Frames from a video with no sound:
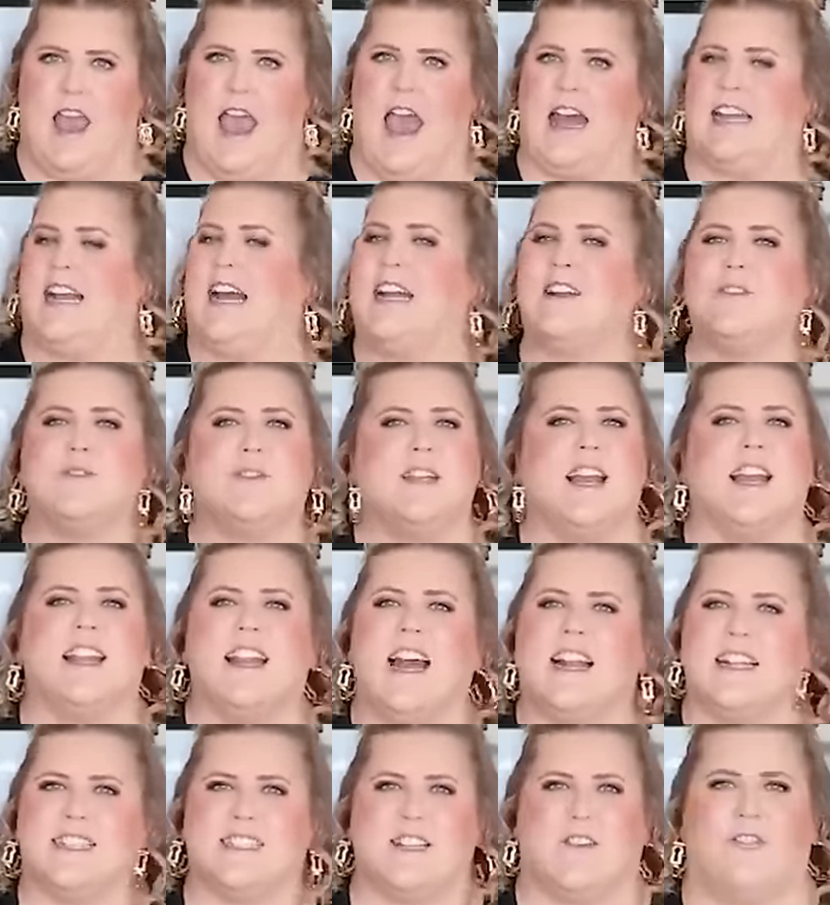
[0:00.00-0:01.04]
And I don't take
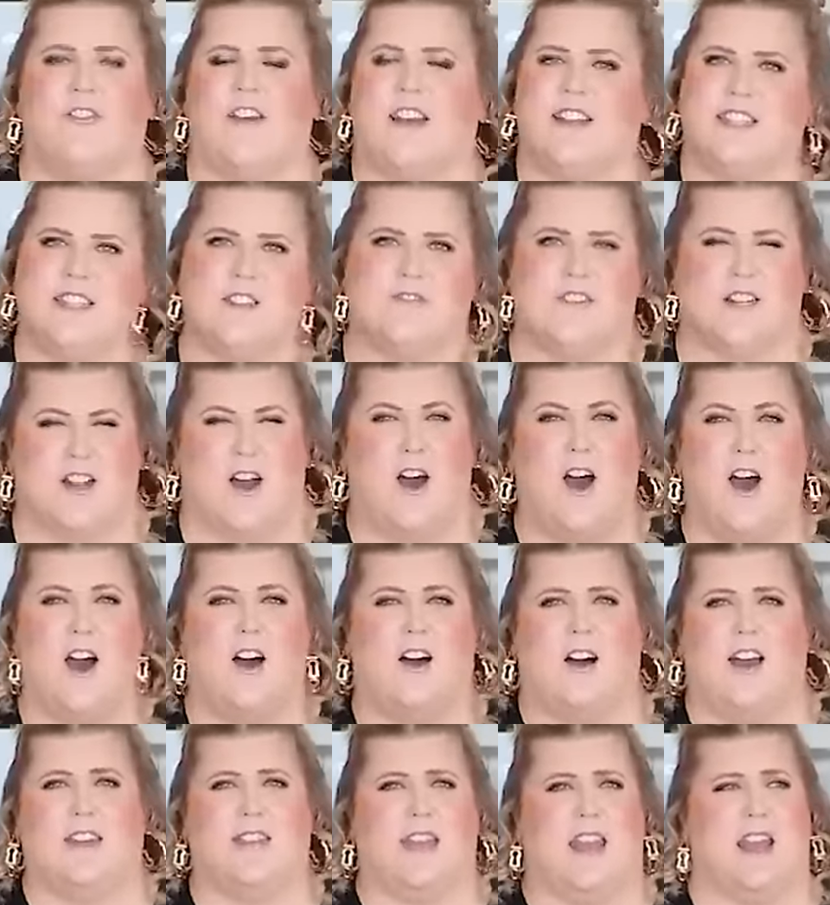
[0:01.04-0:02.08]
that as offensive at
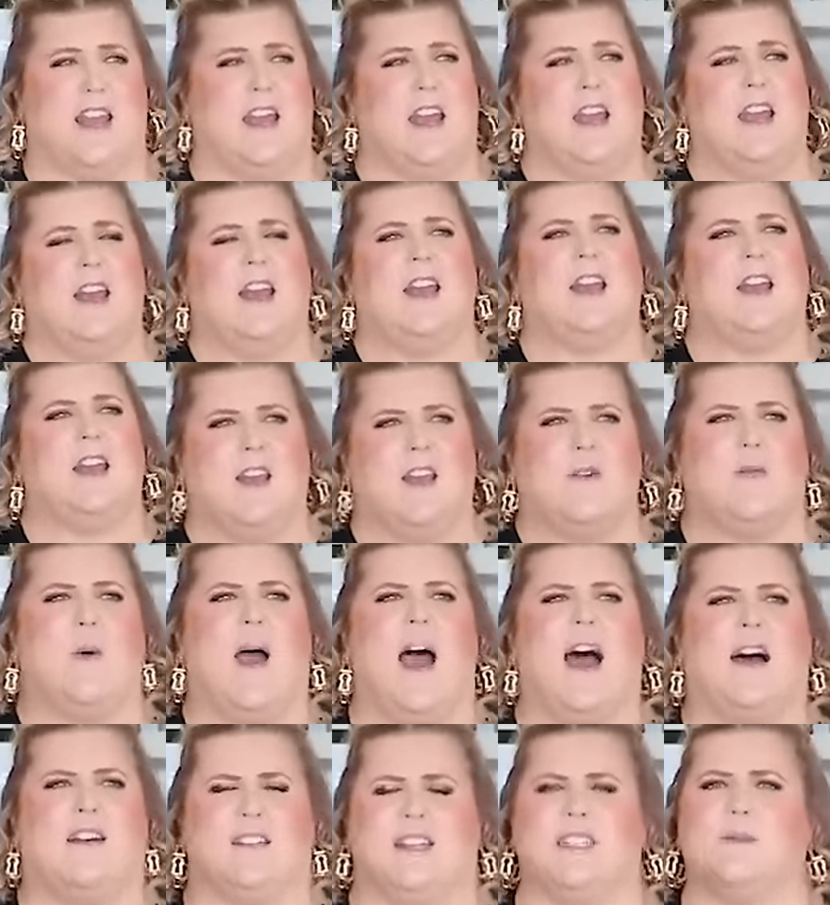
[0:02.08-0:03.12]
all. I think,
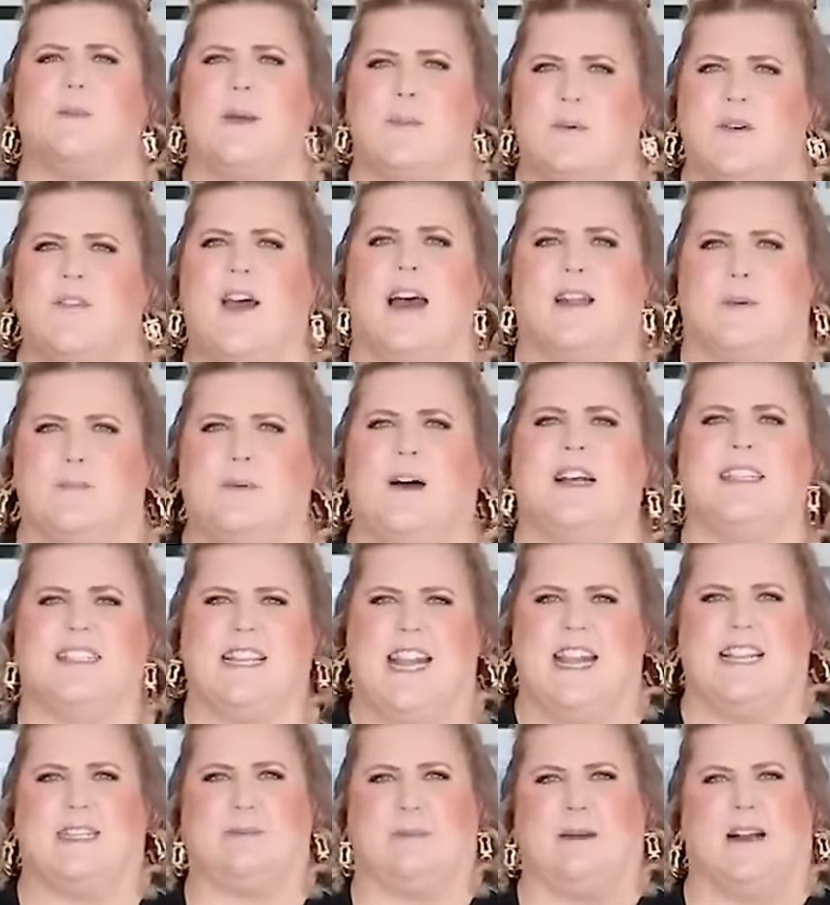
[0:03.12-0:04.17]
wow, these people have had a plus
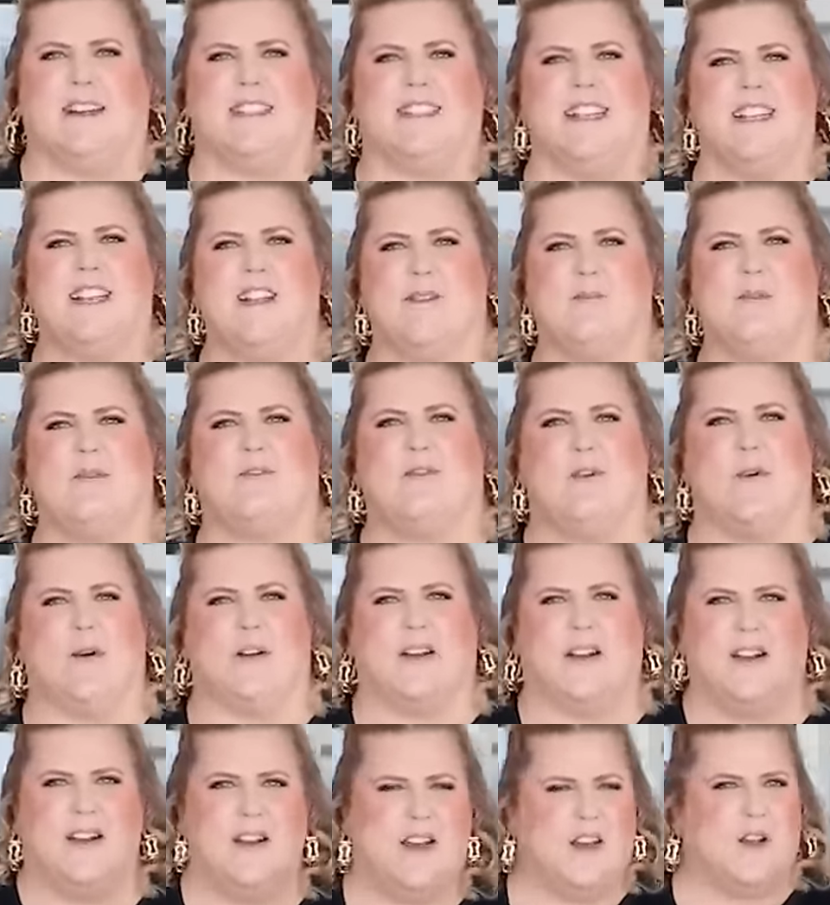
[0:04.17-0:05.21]
size person here
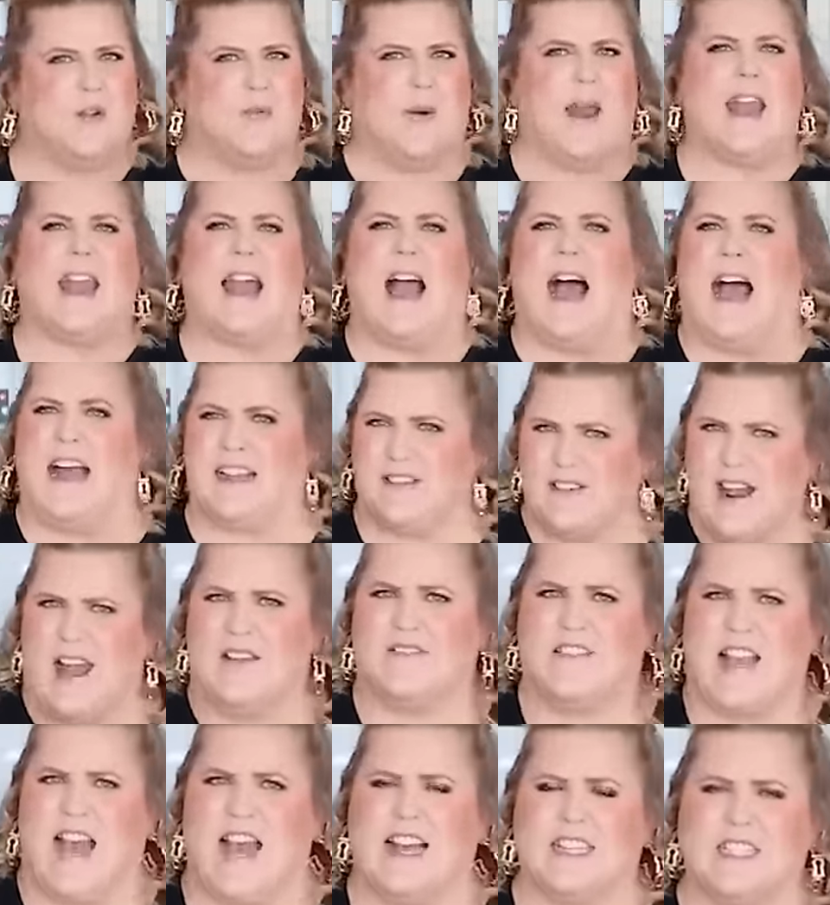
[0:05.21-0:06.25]
before. Great, I don't
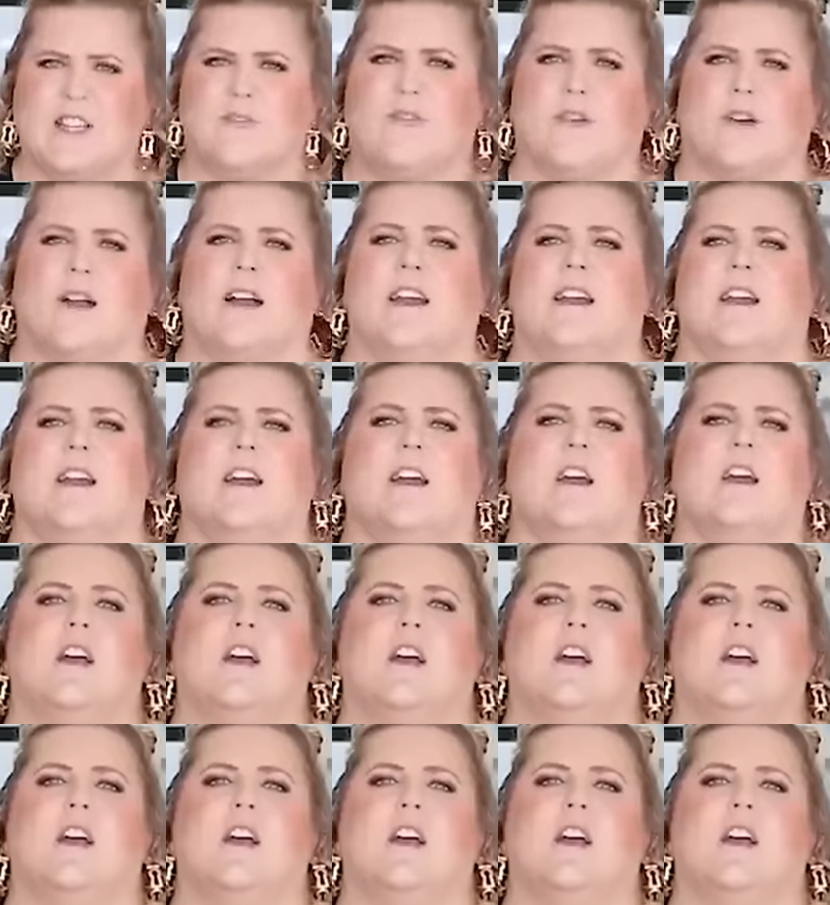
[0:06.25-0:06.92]
have to ask for it.